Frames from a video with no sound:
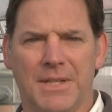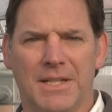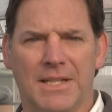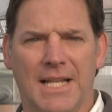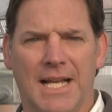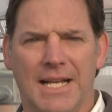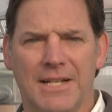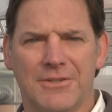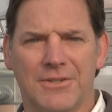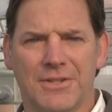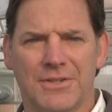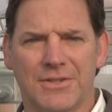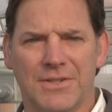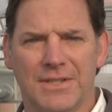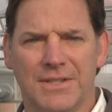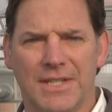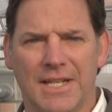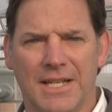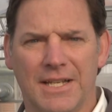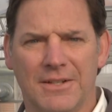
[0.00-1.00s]
a lot just
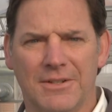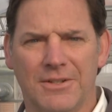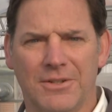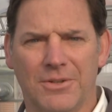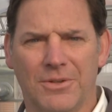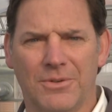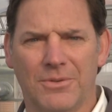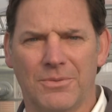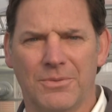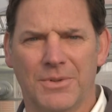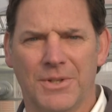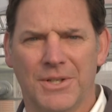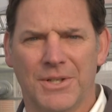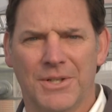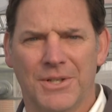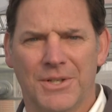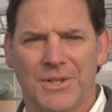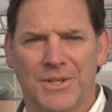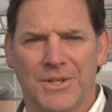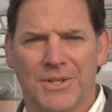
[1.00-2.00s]
in that
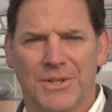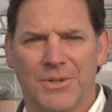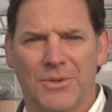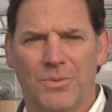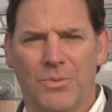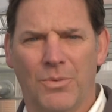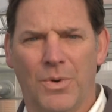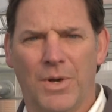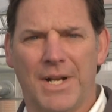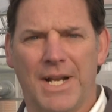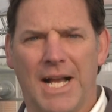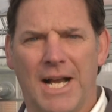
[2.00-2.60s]
1